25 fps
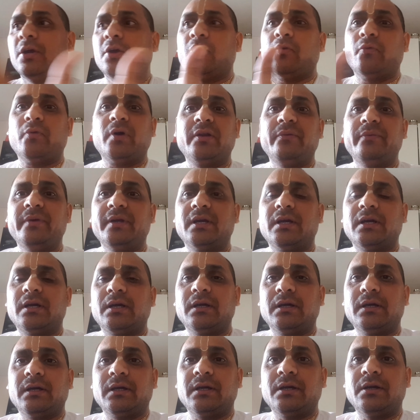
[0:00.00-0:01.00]
when we
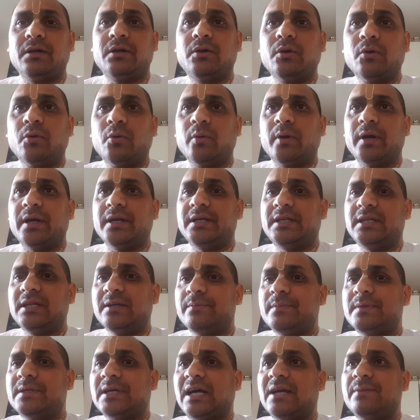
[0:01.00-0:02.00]
go
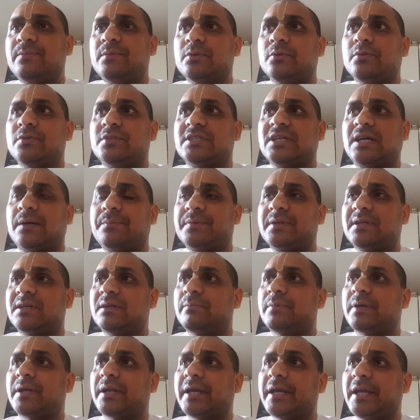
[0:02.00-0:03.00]
deep dive to chapter
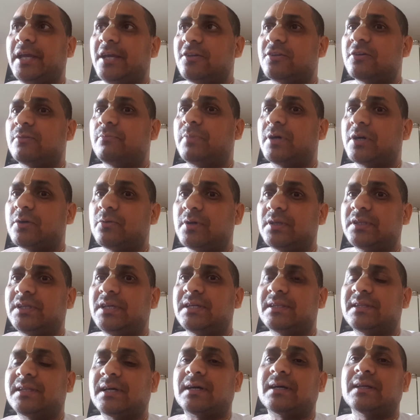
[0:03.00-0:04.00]
number 8 of Bhagavad
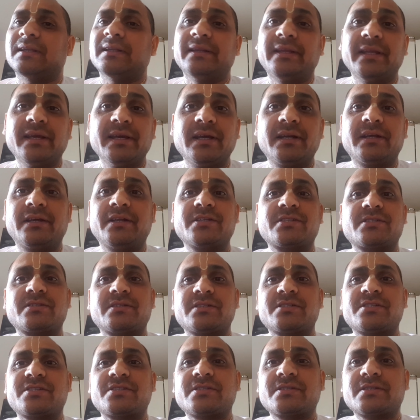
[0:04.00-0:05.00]
Gita, there
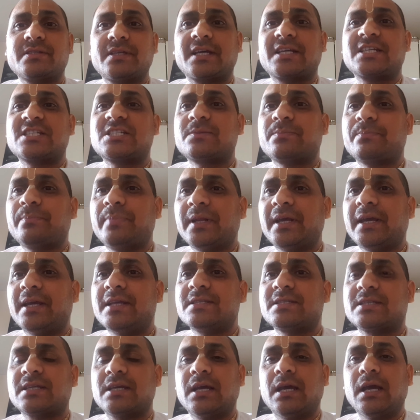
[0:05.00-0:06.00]
Krishna
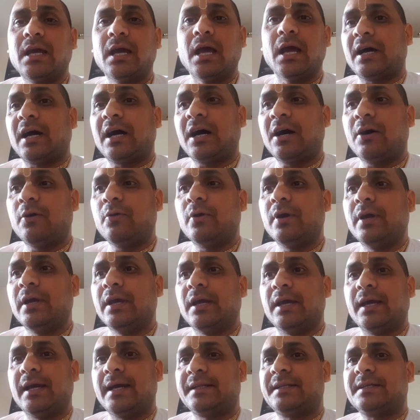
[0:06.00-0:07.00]
explains how
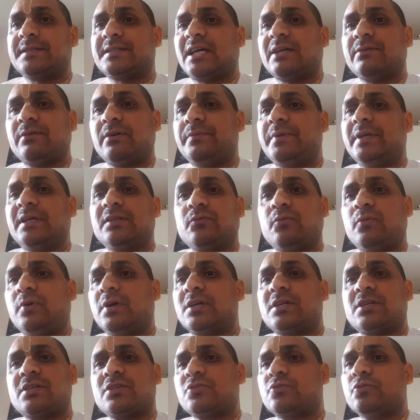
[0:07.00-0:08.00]
at the time of death
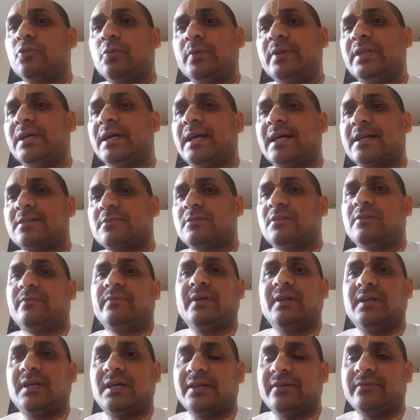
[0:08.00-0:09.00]
what should be the action of
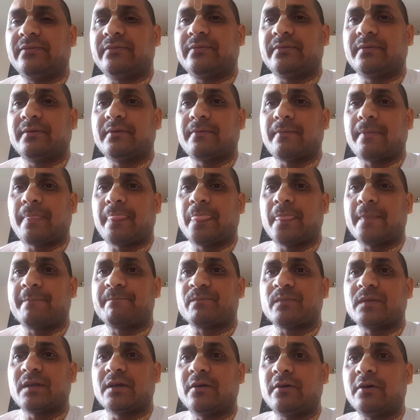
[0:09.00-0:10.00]
a life,
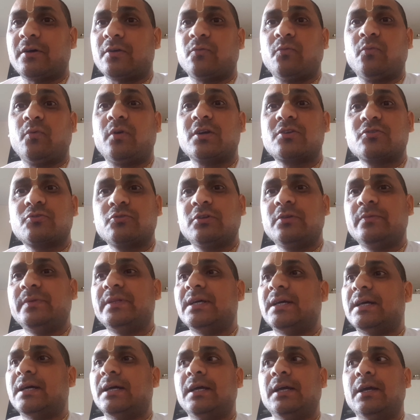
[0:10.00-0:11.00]
or what should be
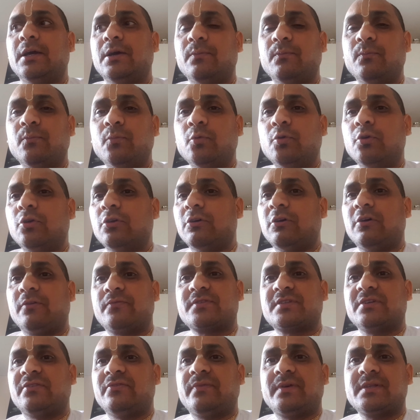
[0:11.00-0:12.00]
the mood of
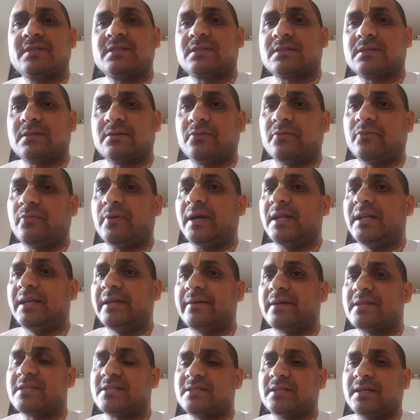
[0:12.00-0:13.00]
someone's while he
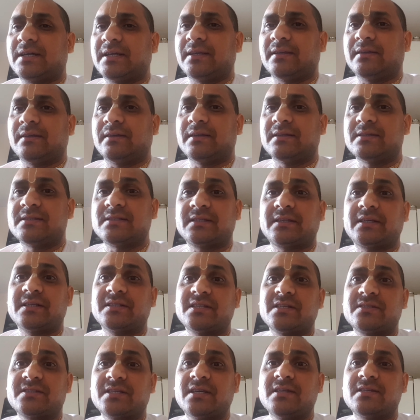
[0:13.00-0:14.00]
was dying.
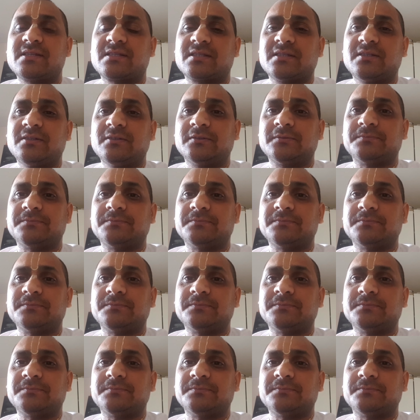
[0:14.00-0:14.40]
Krishna says,